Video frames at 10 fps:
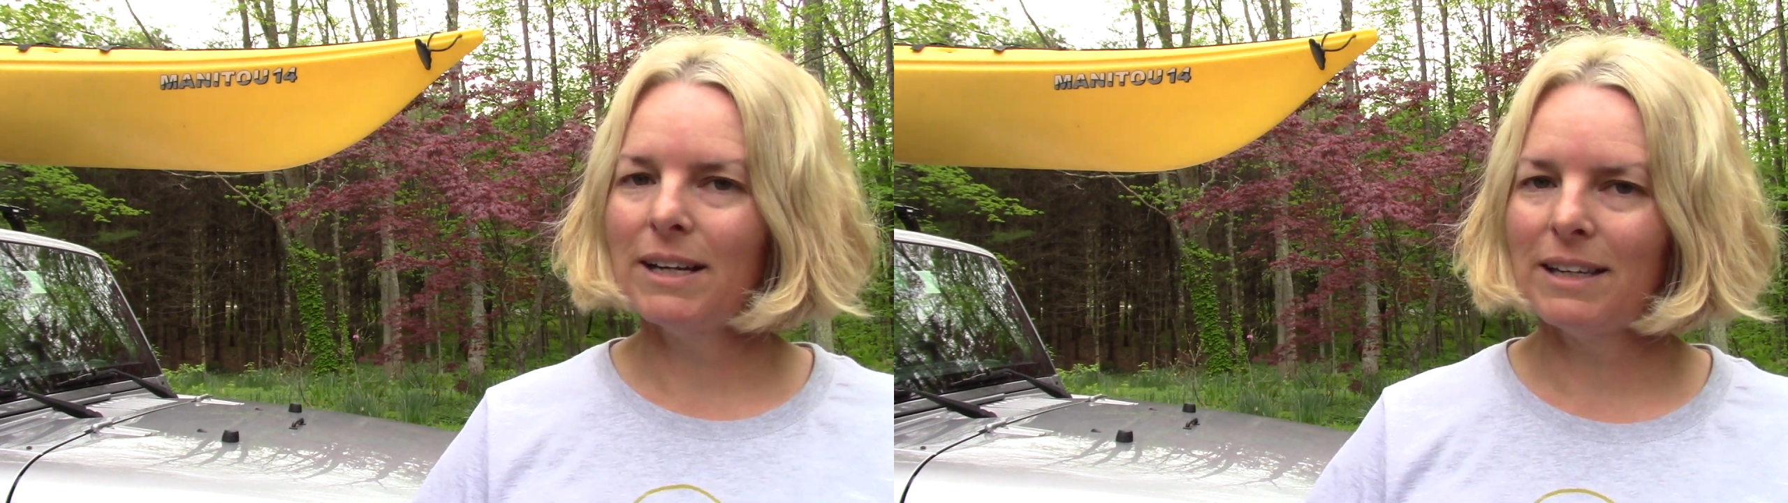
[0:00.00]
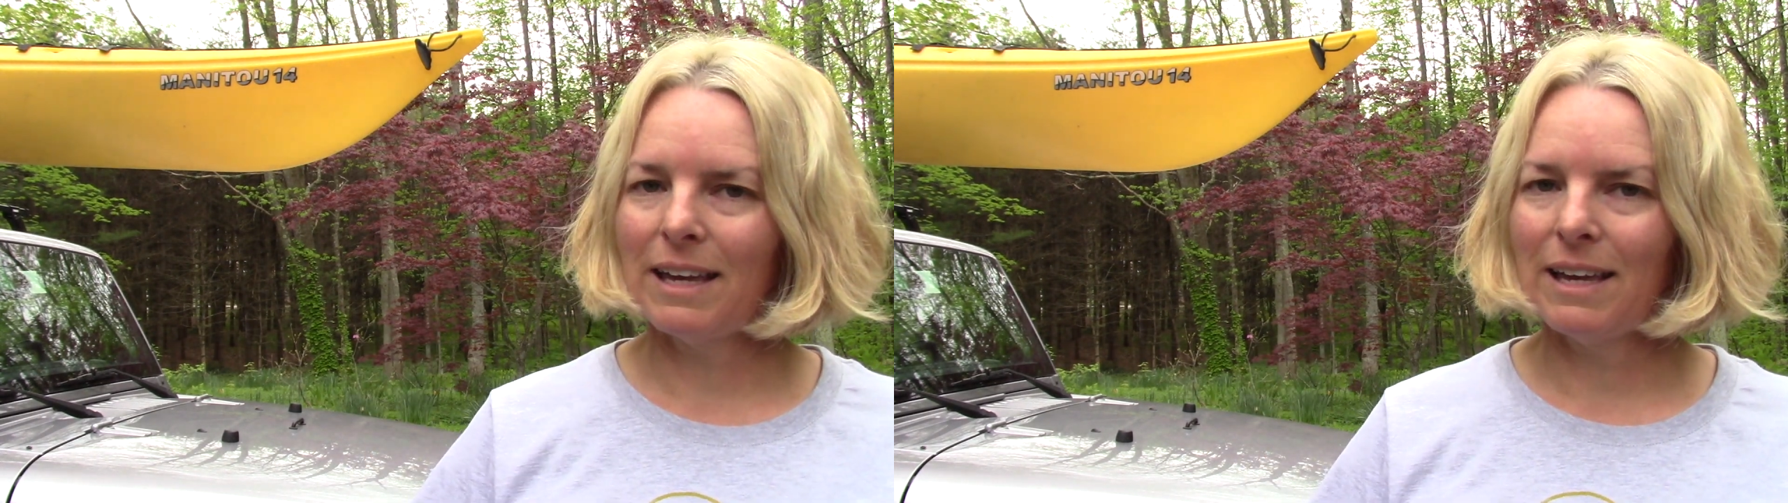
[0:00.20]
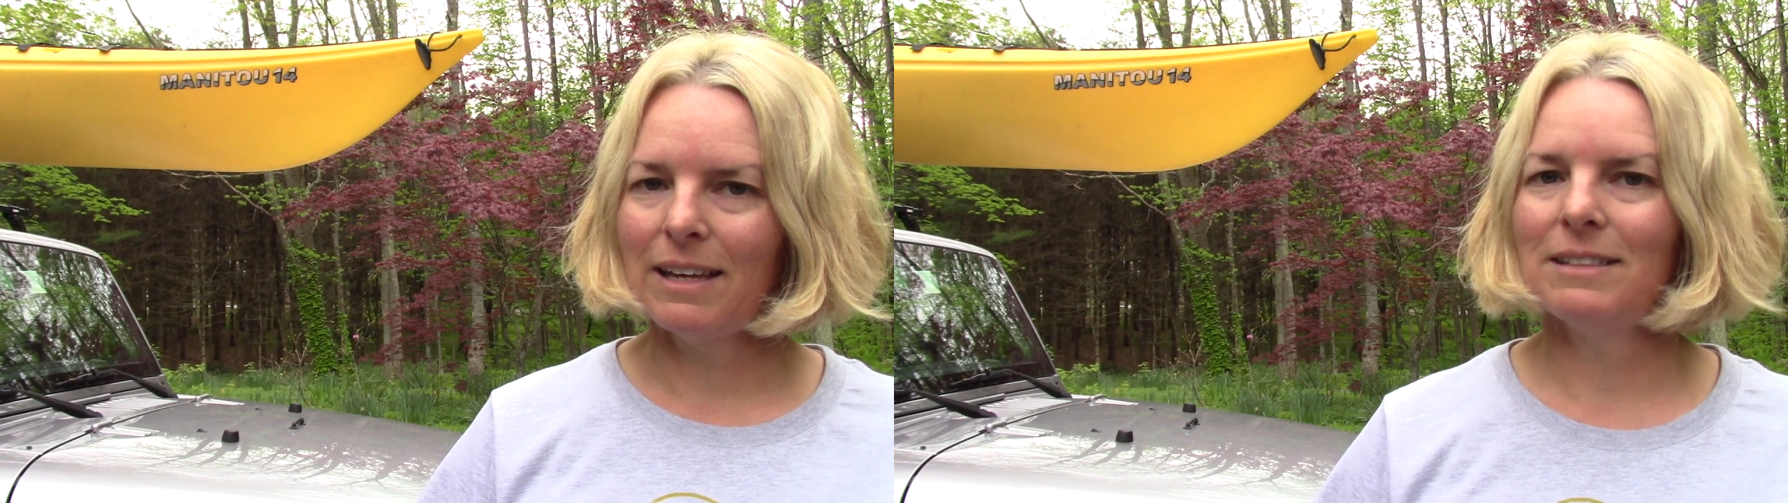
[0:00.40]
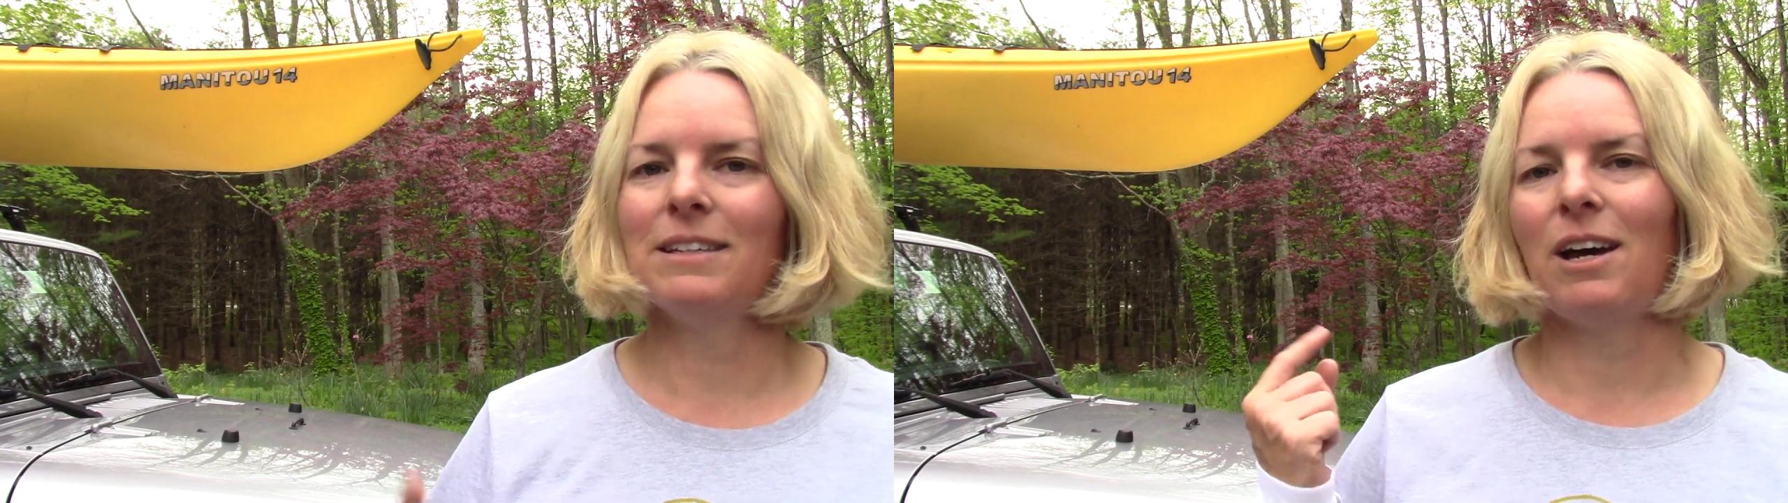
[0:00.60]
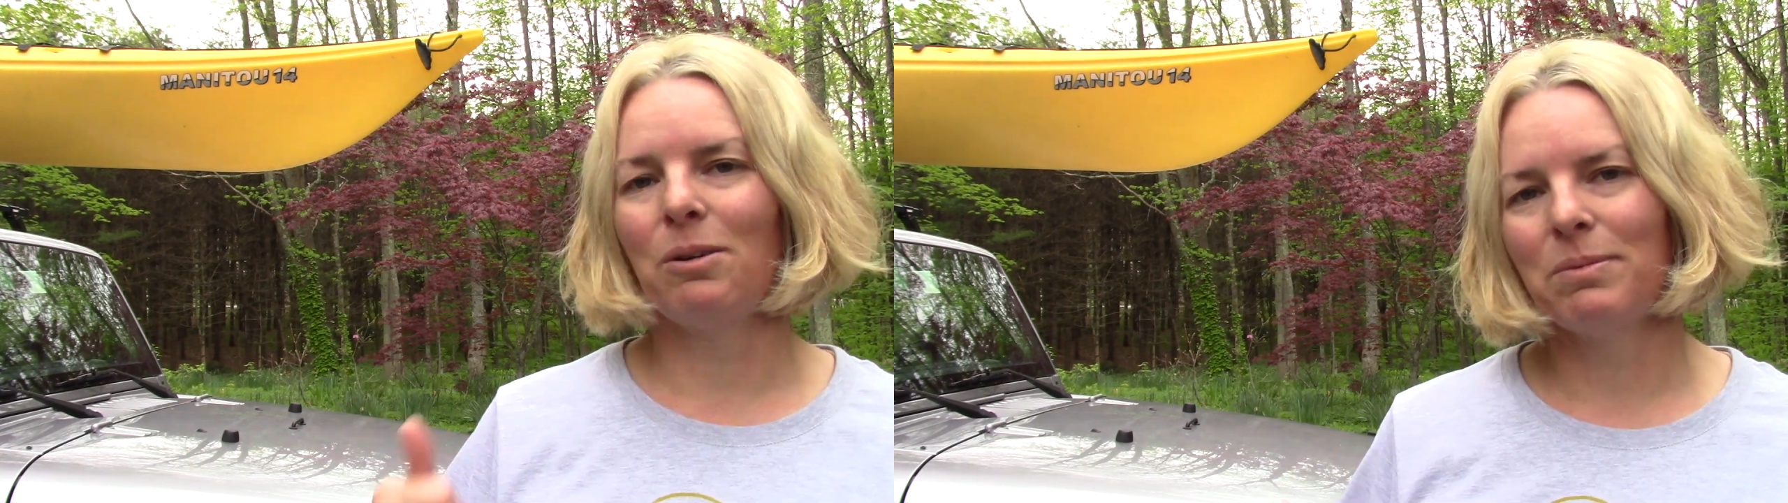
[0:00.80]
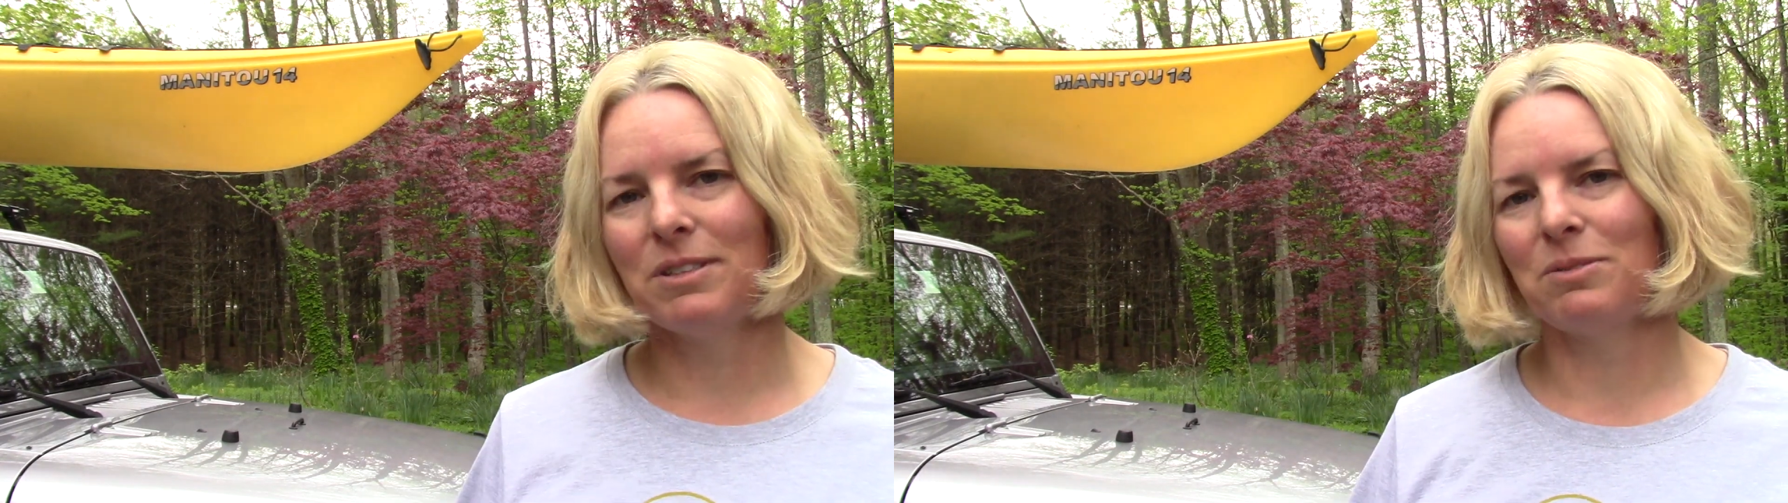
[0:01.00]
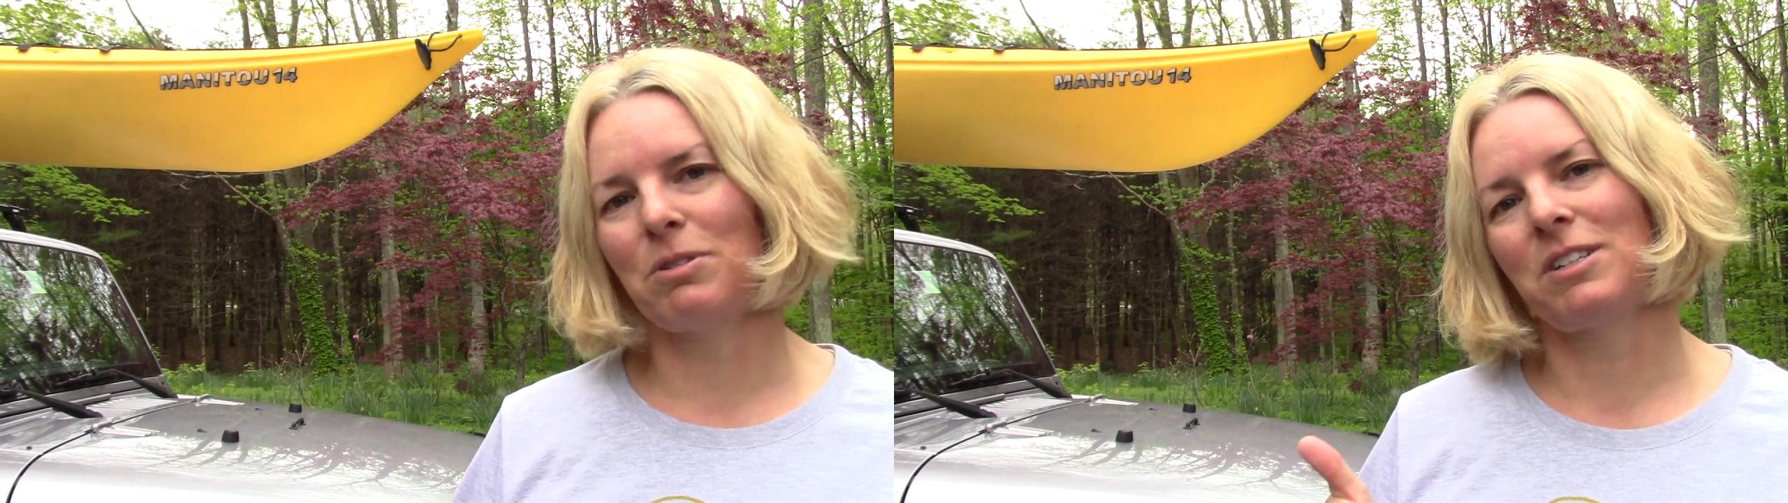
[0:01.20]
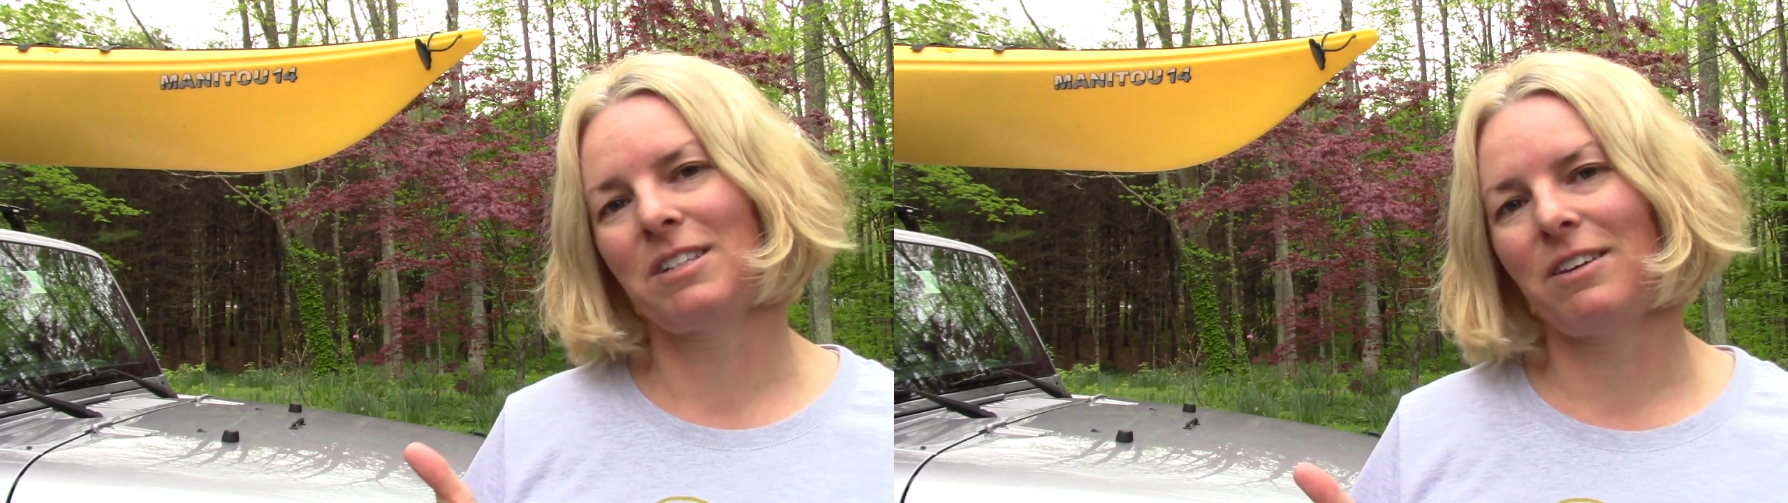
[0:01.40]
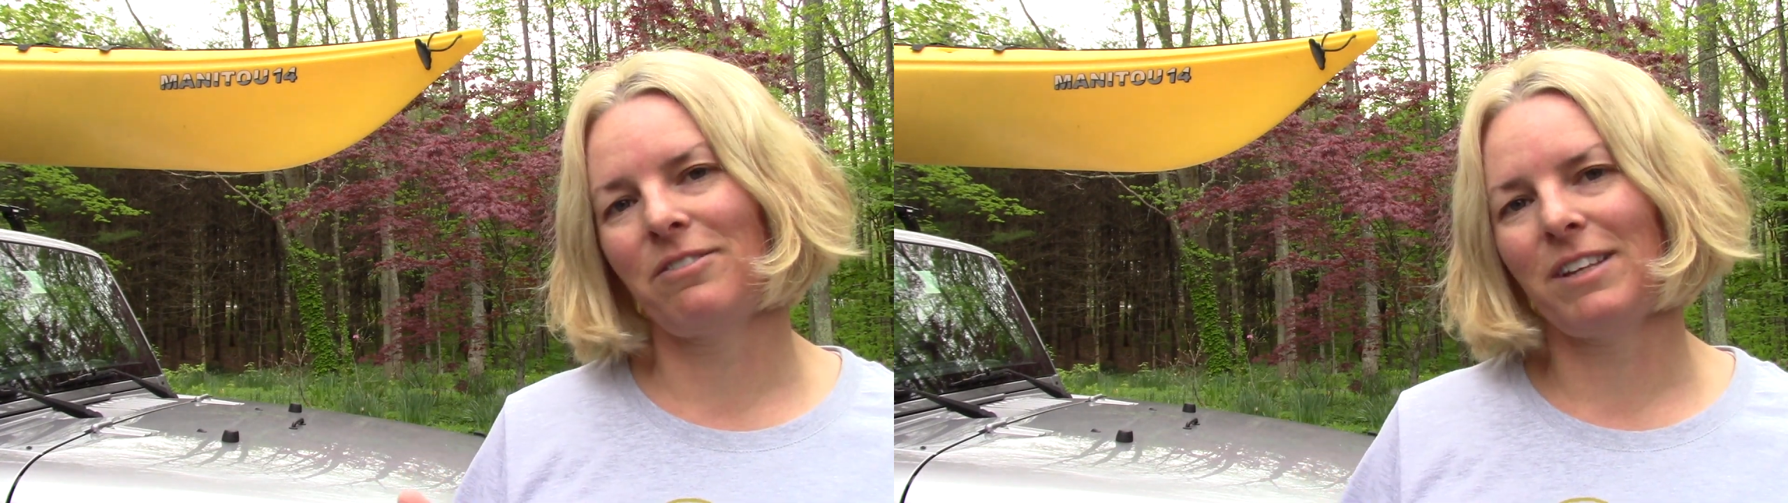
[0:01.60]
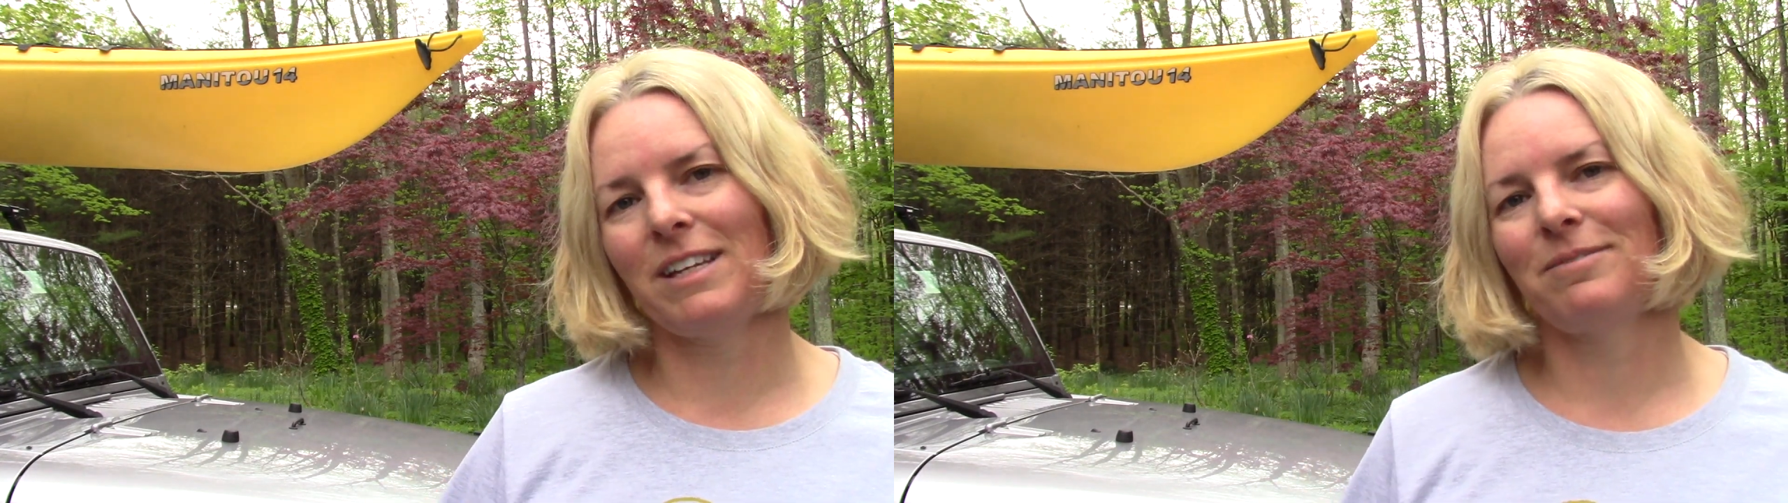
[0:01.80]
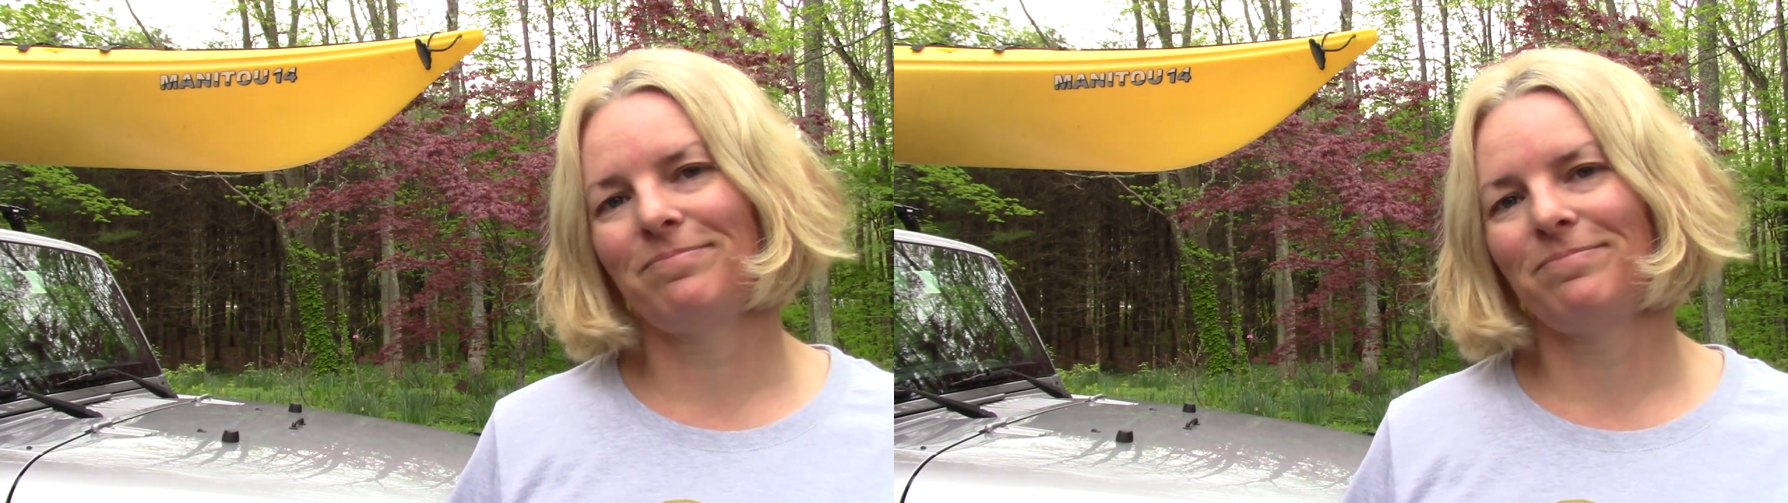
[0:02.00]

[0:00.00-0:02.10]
can to help this work safely.